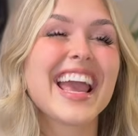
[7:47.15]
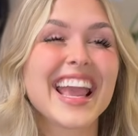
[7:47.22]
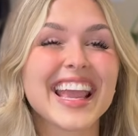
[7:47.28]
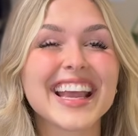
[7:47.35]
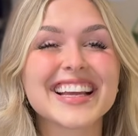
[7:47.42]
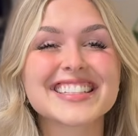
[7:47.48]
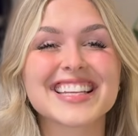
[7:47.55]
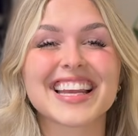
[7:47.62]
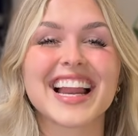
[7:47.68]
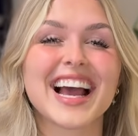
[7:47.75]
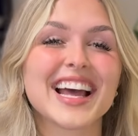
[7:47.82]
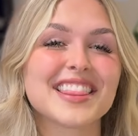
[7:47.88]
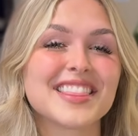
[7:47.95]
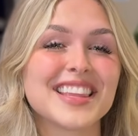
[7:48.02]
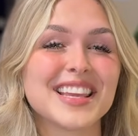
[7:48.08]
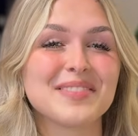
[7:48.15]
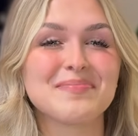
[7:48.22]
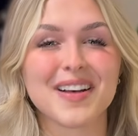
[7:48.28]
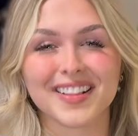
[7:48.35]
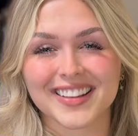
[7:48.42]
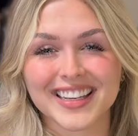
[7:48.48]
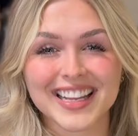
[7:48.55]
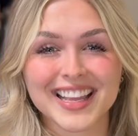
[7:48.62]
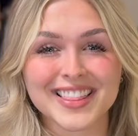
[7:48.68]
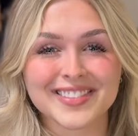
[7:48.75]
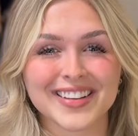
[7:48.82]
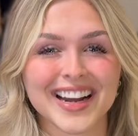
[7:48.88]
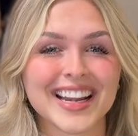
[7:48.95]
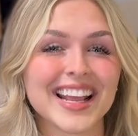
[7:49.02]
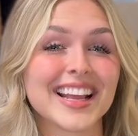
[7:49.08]
And it had the melody in the
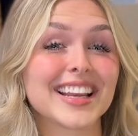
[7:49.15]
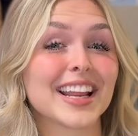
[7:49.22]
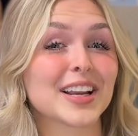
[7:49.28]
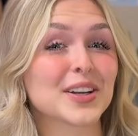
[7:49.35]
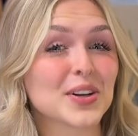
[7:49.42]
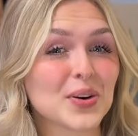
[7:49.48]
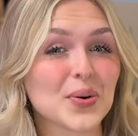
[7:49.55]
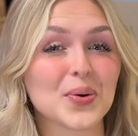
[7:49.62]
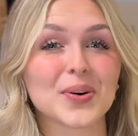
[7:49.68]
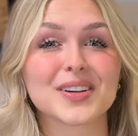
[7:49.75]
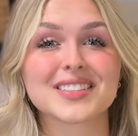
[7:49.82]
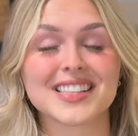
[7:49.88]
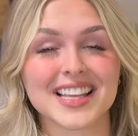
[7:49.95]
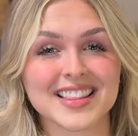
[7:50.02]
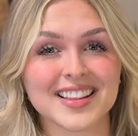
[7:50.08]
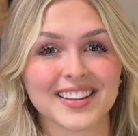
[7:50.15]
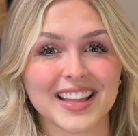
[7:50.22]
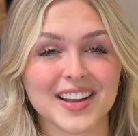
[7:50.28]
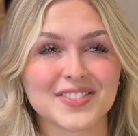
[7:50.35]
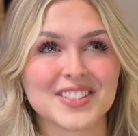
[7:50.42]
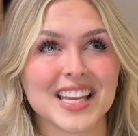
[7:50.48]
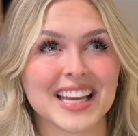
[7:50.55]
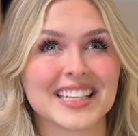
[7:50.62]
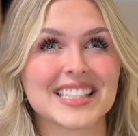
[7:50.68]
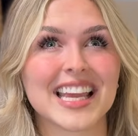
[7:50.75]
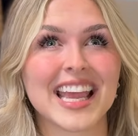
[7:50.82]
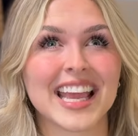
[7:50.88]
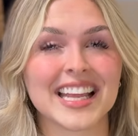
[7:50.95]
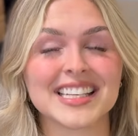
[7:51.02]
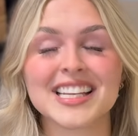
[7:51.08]
right hand and chords in the left hand.
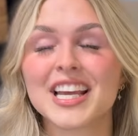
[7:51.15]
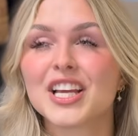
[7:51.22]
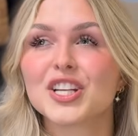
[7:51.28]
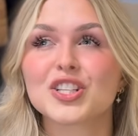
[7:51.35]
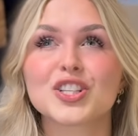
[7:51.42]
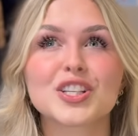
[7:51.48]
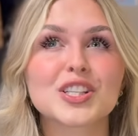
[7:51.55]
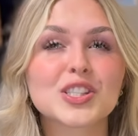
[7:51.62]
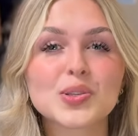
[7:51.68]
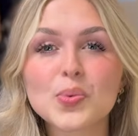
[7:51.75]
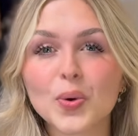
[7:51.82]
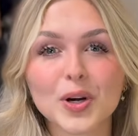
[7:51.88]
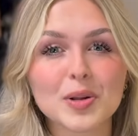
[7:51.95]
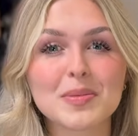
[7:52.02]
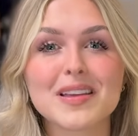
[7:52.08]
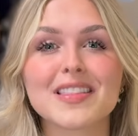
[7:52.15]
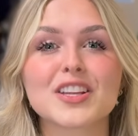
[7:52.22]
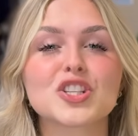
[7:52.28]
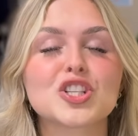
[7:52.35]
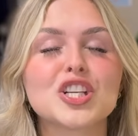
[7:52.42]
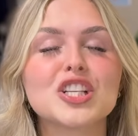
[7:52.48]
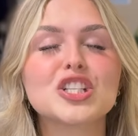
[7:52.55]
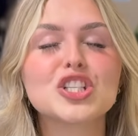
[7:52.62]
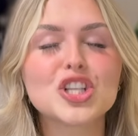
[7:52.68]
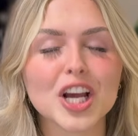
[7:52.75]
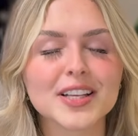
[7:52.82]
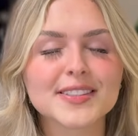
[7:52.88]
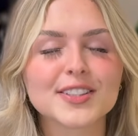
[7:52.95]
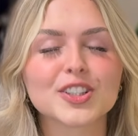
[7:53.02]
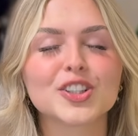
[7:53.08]
And she swore to me that she
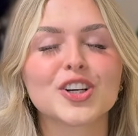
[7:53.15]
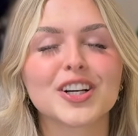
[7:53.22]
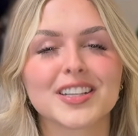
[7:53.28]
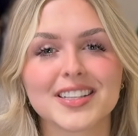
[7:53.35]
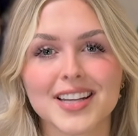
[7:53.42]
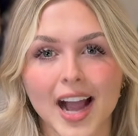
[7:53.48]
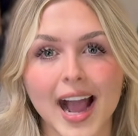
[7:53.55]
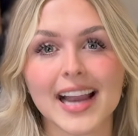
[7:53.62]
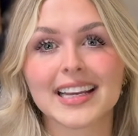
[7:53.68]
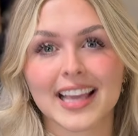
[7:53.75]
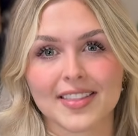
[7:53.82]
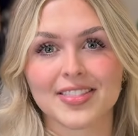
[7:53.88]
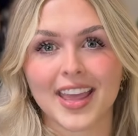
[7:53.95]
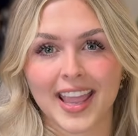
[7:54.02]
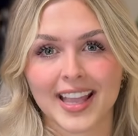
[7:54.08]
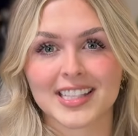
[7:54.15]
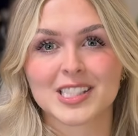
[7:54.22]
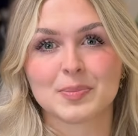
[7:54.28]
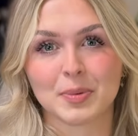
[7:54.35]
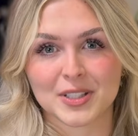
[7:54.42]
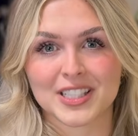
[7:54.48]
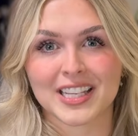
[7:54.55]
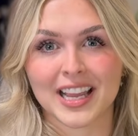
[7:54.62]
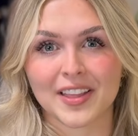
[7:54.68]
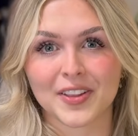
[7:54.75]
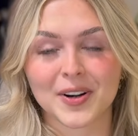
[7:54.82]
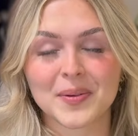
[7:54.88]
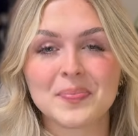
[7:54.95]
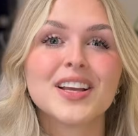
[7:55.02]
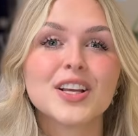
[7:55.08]
just could not get the hands put
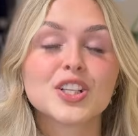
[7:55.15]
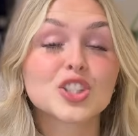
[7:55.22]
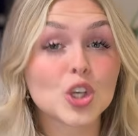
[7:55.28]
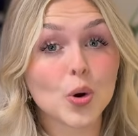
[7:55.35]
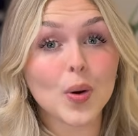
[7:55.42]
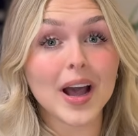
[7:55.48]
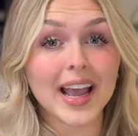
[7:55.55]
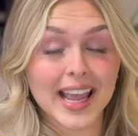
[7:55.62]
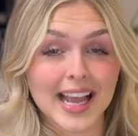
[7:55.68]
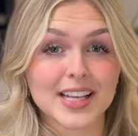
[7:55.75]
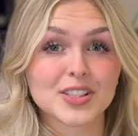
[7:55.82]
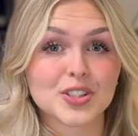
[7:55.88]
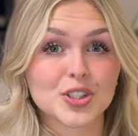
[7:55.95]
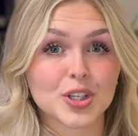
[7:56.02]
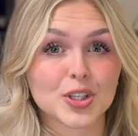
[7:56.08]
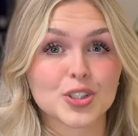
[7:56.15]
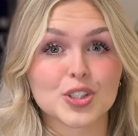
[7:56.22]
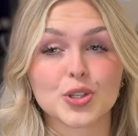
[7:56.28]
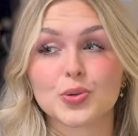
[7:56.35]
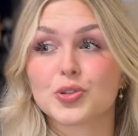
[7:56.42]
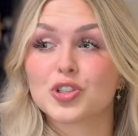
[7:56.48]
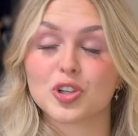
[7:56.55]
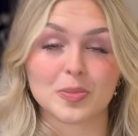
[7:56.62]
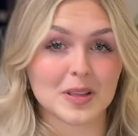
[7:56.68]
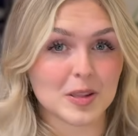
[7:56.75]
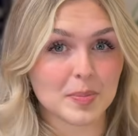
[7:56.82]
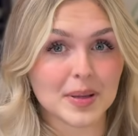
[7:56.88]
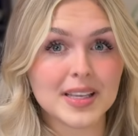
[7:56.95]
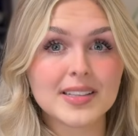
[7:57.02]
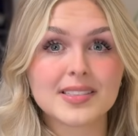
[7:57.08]
together. So I asked her to show me the
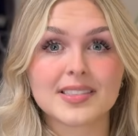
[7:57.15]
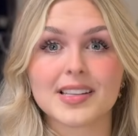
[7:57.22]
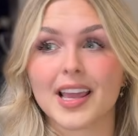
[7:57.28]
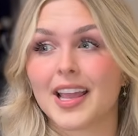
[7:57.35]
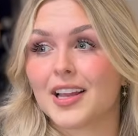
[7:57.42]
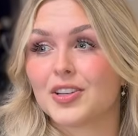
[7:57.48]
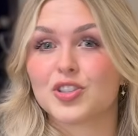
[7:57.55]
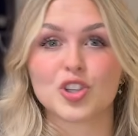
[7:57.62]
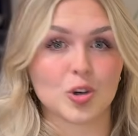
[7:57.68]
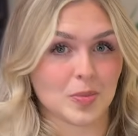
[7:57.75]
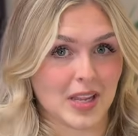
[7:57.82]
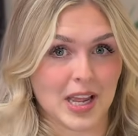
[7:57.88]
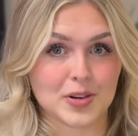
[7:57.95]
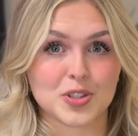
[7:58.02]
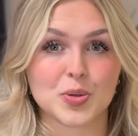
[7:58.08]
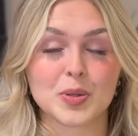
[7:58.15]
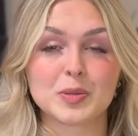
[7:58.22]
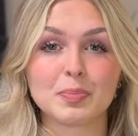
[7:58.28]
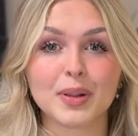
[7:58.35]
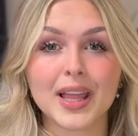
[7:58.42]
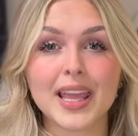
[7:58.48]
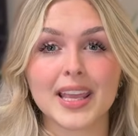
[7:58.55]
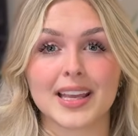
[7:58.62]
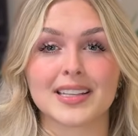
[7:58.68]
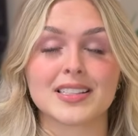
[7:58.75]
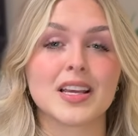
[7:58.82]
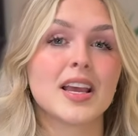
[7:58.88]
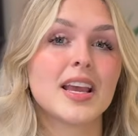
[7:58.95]
piece and show me how she was playing it.